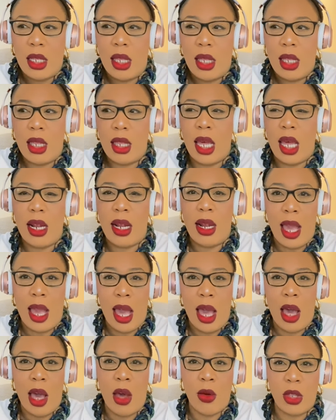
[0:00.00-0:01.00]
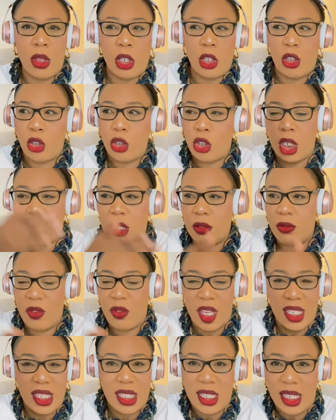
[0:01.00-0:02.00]
that now they should just
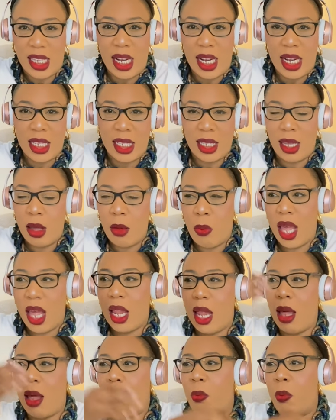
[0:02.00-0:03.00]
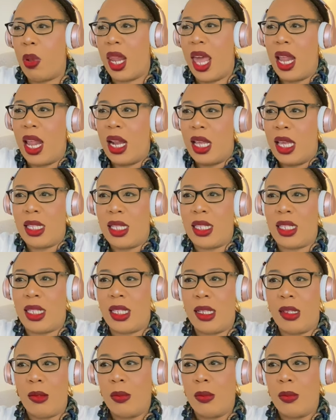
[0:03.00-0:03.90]
investigate a planet?